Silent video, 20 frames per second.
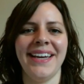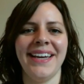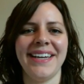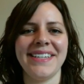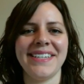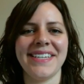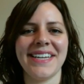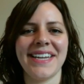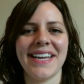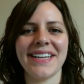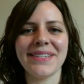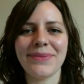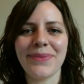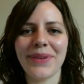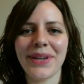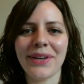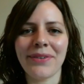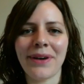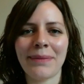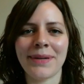In today's
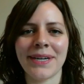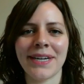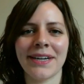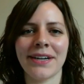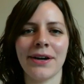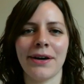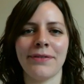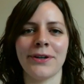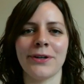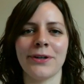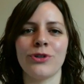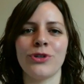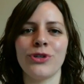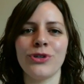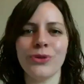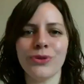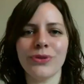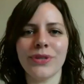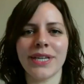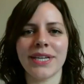video, I'm going to cover
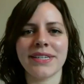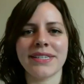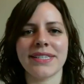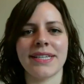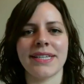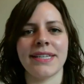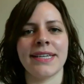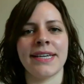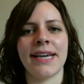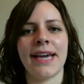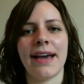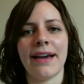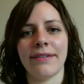two things that I think